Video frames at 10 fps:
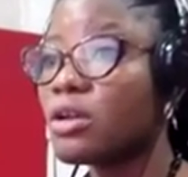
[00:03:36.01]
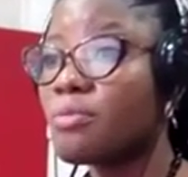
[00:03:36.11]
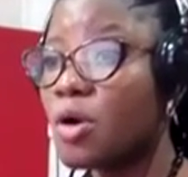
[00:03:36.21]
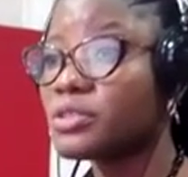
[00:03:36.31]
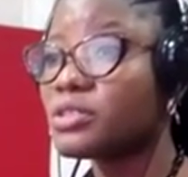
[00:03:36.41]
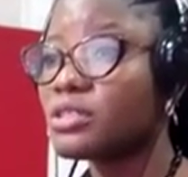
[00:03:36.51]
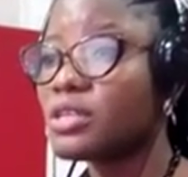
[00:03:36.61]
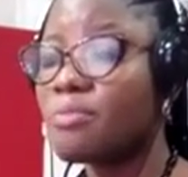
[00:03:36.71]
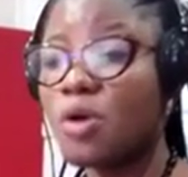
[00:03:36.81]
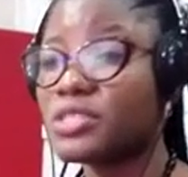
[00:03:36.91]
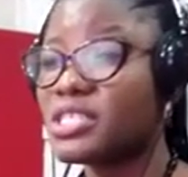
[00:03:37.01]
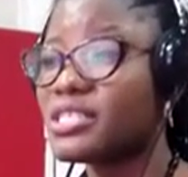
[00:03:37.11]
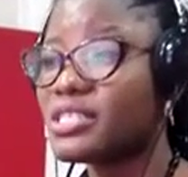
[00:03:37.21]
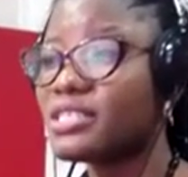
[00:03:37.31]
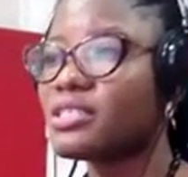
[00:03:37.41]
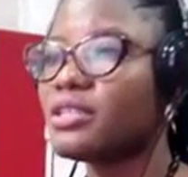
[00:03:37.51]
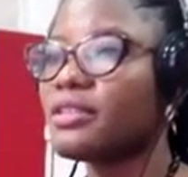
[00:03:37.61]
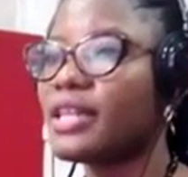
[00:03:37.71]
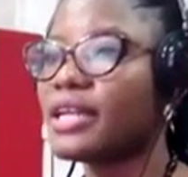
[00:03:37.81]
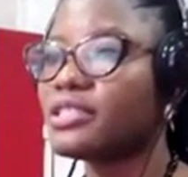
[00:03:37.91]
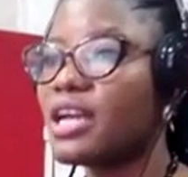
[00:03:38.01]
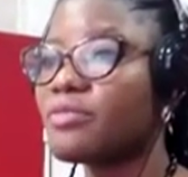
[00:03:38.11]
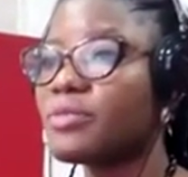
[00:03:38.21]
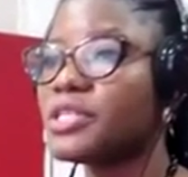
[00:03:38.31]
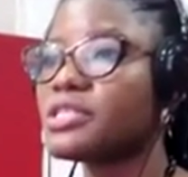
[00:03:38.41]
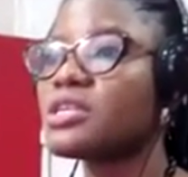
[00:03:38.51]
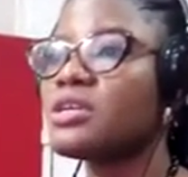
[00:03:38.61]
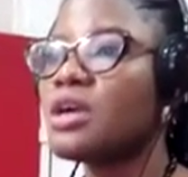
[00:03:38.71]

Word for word: a, month, a month, insisting that the government